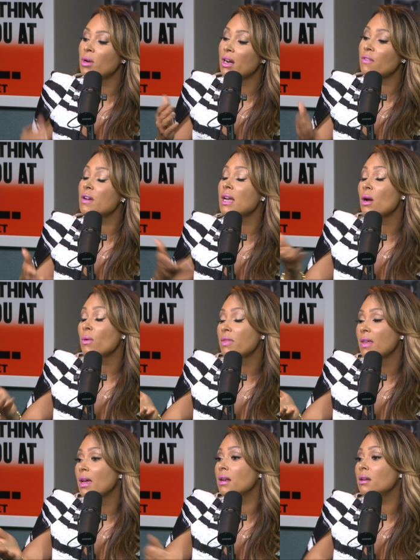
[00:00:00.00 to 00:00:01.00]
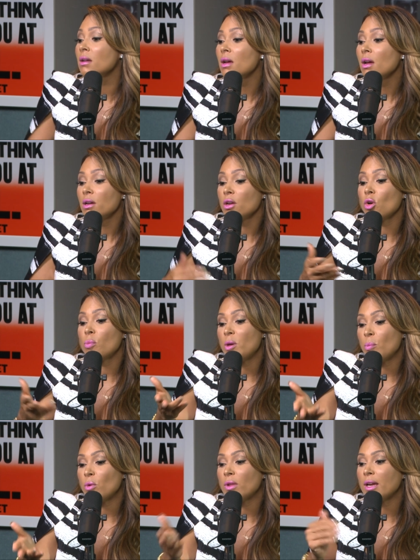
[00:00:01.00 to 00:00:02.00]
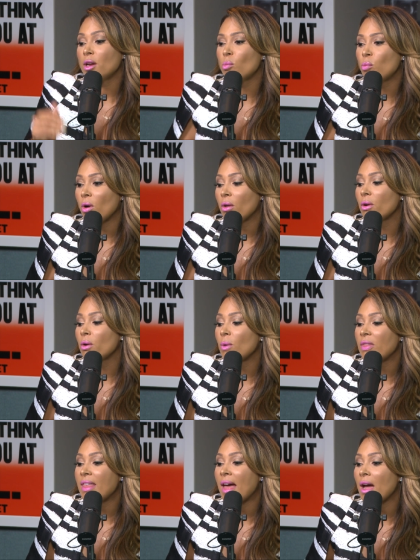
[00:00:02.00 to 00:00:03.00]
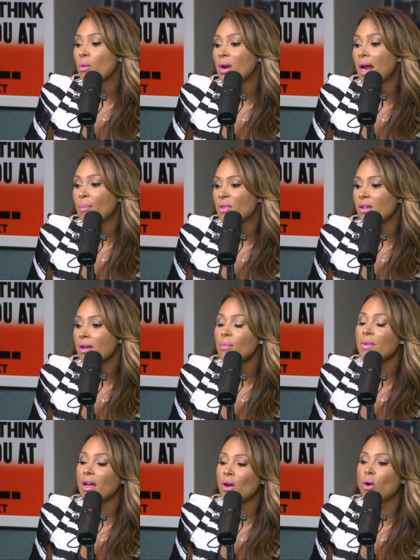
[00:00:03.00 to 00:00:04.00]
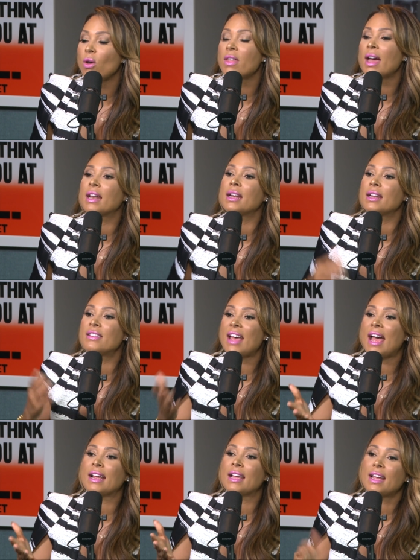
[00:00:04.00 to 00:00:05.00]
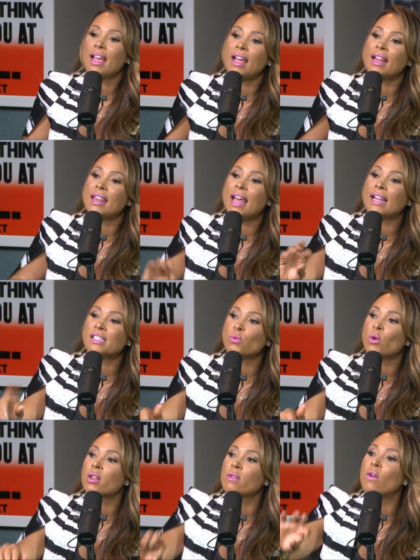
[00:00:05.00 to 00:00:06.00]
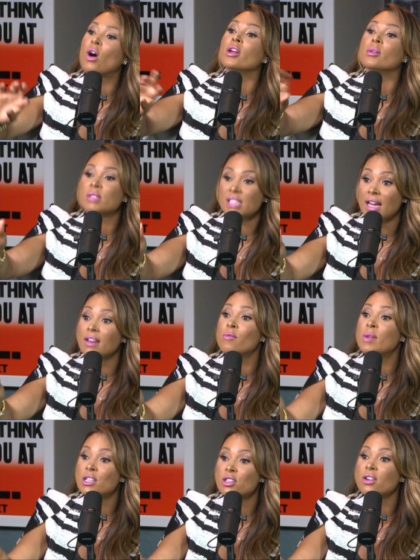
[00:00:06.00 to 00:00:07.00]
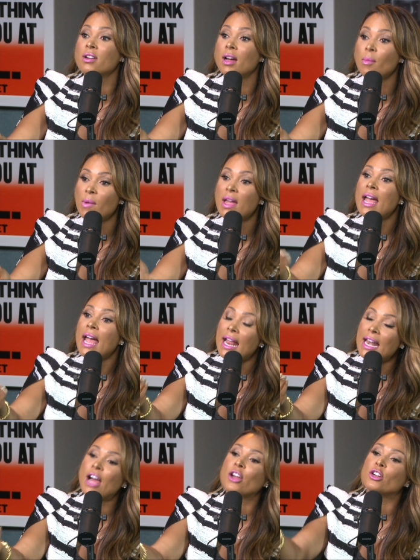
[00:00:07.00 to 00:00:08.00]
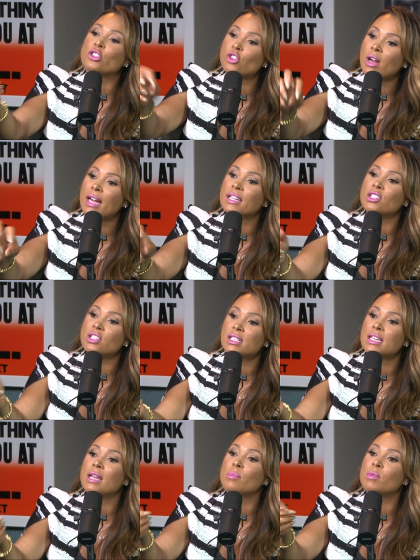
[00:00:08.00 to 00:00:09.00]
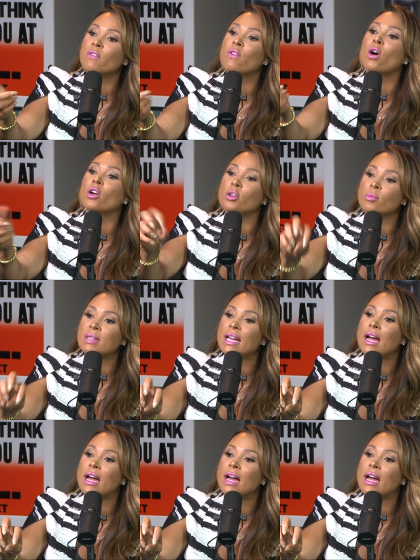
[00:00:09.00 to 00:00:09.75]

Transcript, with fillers: But every now and then, you know, people like your brother, what that what happened to him, they call that an attack. And mm. that's where the volume's kind of been turned up and now you're trying to just keep the volume it down.